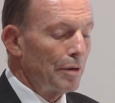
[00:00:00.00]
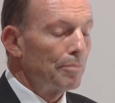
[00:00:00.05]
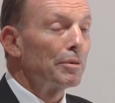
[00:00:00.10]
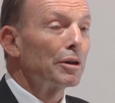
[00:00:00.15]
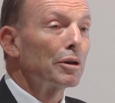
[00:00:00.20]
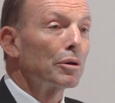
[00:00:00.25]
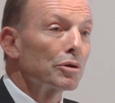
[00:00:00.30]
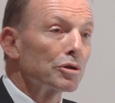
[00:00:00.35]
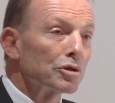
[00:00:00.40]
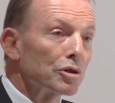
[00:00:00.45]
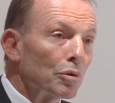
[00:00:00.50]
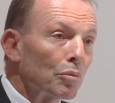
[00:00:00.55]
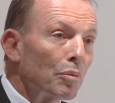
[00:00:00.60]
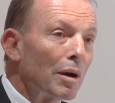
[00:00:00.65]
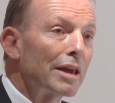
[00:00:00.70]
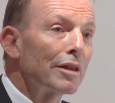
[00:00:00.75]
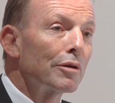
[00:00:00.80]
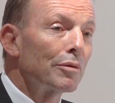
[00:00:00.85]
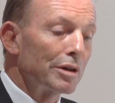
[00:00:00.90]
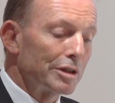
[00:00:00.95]
Because the
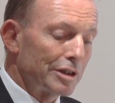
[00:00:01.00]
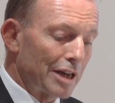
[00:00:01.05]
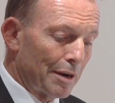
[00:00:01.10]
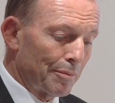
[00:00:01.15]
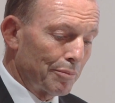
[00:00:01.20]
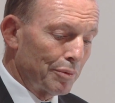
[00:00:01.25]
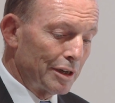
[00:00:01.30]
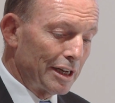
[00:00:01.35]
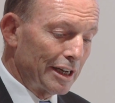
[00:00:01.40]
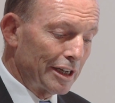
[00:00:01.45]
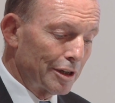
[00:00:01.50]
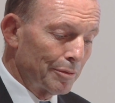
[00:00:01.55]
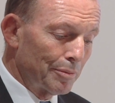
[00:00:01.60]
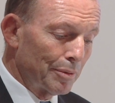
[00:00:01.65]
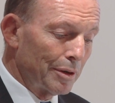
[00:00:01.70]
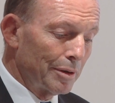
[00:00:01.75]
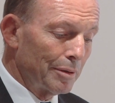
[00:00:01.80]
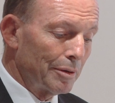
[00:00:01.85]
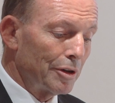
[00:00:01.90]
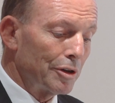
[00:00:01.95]
weather is
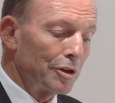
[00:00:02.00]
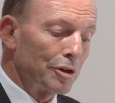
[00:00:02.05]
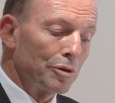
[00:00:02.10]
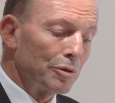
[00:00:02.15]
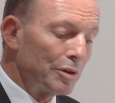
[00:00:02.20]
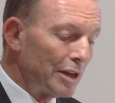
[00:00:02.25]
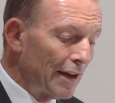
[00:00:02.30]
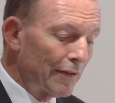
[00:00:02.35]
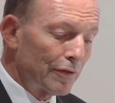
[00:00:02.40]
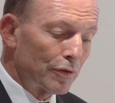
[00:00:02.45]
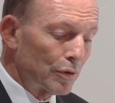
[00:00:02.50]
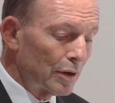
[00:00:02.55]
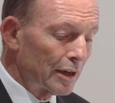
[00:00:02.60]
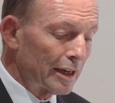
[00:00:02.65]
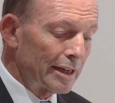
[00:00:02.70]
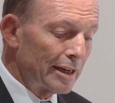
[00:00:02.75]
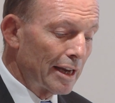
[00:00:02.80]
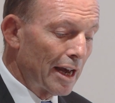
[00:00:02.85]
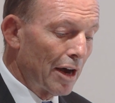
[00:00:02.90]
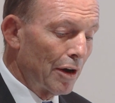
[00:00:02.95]
unpredictable, you never
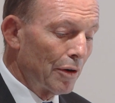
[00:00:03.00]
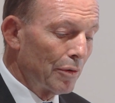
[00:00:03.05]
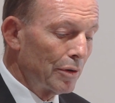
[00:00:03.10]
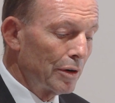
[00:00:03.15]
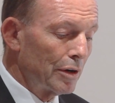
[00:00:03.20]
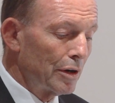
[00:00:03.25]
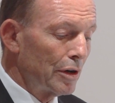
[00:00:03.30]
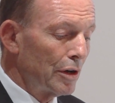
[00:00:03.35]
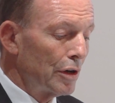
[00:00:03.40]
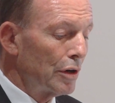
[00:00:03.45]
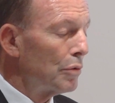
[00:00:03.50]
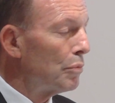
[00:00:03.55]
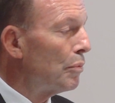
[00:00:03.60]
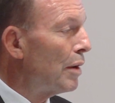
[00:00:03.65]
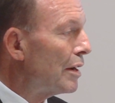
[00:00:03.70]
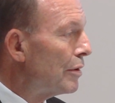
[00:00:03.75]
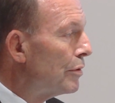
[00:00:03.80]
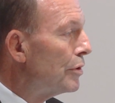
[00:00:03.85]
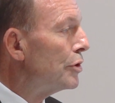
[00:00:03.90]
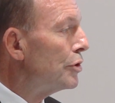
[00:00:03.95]
really know
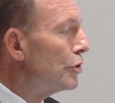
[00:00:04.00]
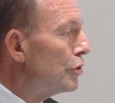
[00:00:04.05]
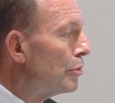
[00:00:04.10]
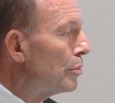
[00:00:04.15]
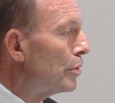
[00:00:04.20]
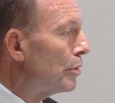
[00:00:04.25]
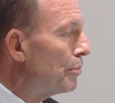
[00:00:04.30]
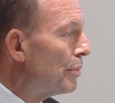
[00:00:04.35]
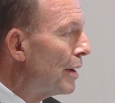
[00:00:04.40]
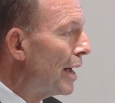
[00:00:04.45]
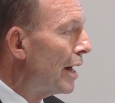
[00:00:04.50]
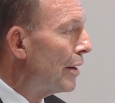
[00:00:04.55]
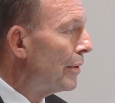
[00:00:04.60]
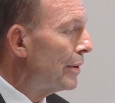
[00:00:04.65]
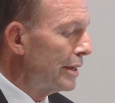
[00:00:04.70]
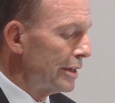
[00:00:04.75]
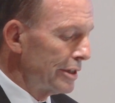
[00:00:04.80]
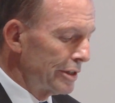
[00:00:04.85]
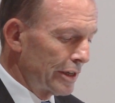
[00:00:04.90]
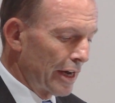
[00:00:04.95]
when renewable power
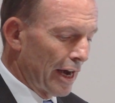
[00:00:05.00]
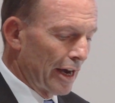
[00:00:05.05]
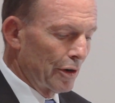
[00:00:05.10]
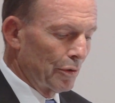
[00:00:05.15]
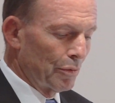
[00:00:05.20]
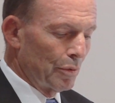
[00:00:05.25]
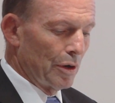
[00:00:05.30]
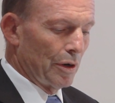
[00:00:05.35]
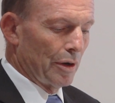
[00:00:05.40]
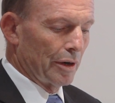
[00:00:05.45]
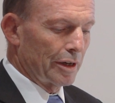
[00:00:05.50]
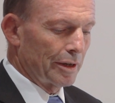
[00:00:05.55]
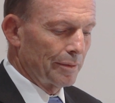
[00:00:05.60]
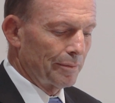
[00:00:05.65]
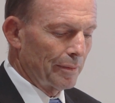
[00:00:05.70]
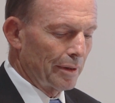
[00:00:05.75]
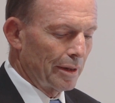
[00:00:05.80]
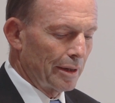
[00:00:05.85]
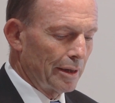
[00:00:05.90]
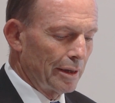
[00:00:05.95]
is going to work.
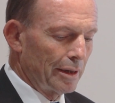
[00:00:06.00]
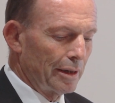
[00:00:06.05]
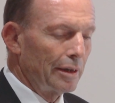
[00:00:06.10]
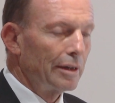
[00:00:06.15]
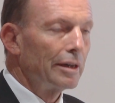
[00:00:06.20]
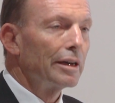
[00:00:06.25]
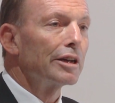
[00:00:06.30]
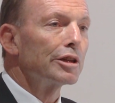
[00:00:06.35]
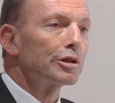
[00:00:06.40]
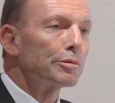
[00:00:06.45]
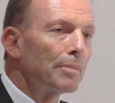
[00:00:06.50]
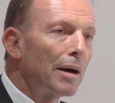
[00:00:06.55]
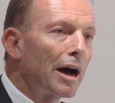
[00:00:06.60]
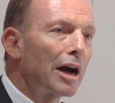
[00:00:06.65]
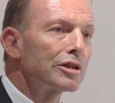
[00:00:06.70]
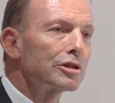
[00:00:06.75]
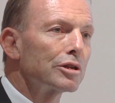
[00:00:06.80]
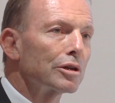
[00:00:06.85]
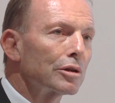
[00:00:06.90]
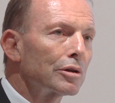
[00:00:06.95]
Its
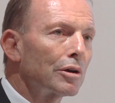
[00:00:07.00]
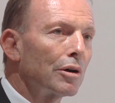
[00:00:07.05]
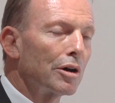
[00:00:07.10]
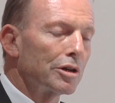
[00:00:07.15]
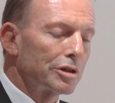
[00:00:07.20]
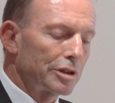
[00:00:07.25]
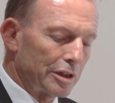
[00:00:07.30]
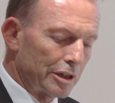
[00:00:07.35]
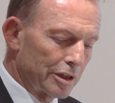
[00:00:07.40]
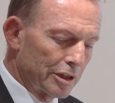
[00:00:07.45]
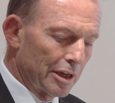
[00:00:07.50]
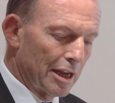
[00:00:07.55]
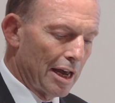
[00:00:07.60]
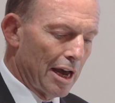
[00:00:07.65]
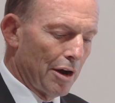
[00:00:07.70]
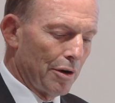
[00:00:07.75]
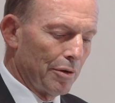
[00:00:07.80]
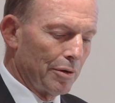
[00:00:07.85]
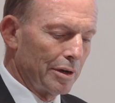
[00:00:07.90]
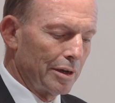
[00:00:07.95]
marginal cost is
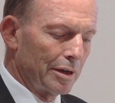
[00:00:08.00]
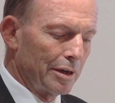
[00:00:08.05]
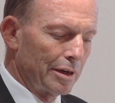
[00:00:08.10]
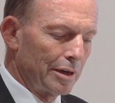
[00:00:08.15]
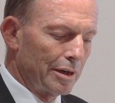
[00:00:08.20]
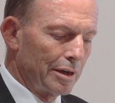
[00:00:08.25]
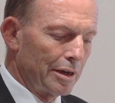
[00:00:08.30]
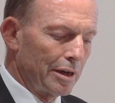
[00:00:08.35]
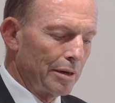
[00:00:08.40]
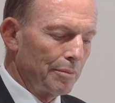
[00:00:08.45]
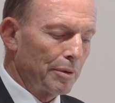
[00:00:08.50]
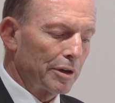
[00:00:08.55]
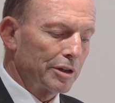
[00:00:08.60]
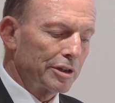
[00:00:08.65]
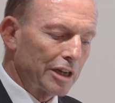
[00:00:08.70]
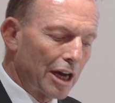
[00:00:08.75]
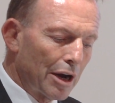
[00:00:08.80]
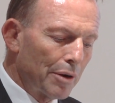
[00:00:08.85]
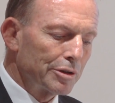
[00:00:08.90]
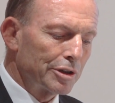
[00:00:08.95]
low, but
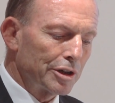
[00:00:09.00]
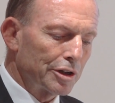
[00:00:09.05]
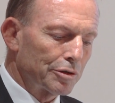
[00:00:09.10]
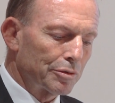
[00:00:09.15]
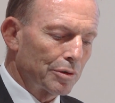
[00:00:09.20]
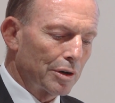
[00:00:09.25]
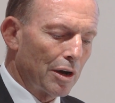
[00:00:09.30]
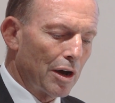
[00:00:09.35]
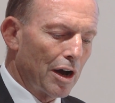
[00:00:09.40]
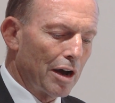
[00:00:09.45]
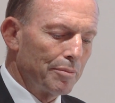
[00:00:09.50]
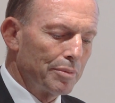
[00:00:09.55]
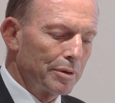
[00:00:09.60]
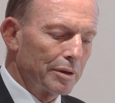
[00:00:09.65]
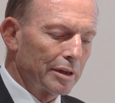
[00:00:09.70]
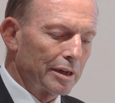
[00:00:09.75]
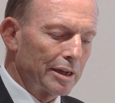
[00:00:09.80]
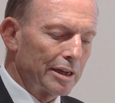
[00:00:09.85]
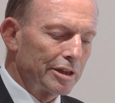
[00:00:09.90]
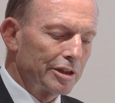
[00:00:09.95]
so is its
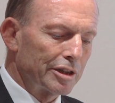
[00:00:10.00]
reliability.